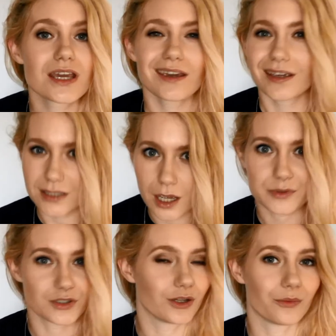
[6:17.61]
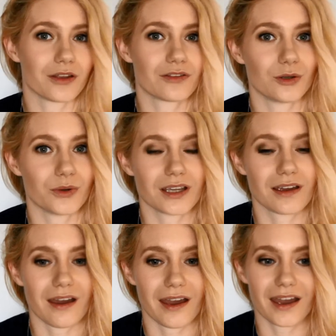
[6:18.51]
it's absolutely worth
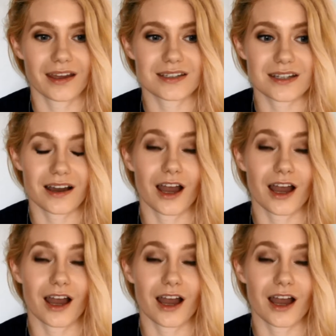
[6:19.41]
doing and uh,